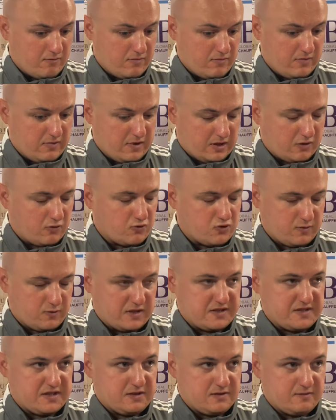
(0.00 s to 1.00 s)
goal swings
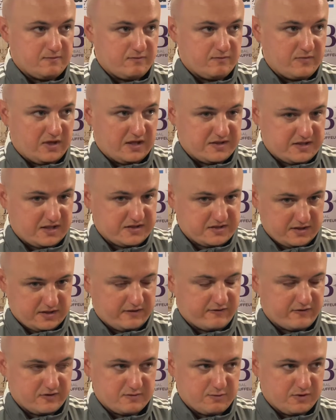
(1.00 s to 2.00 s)
it. That's the
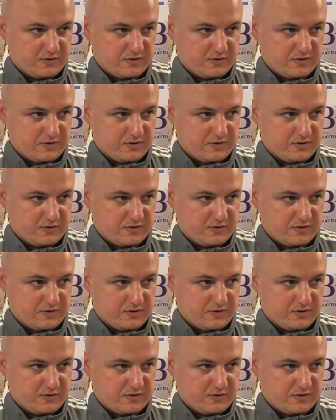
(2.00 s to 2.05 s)
difference between